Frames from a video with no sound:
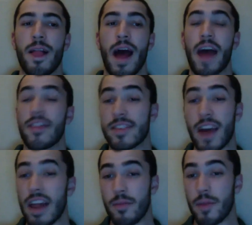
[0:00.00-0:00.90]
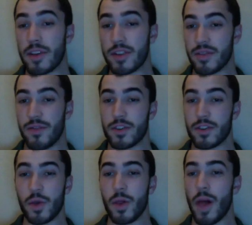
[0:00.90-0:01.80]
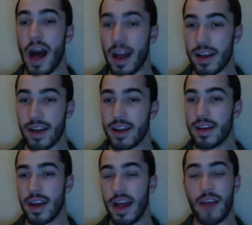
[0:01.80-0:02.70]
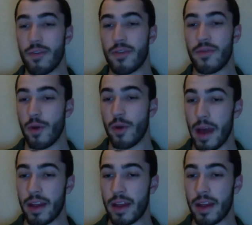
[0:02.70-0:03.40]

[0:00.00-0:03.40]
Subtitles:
I think Donovan Mitchell is a virtual lock in every format.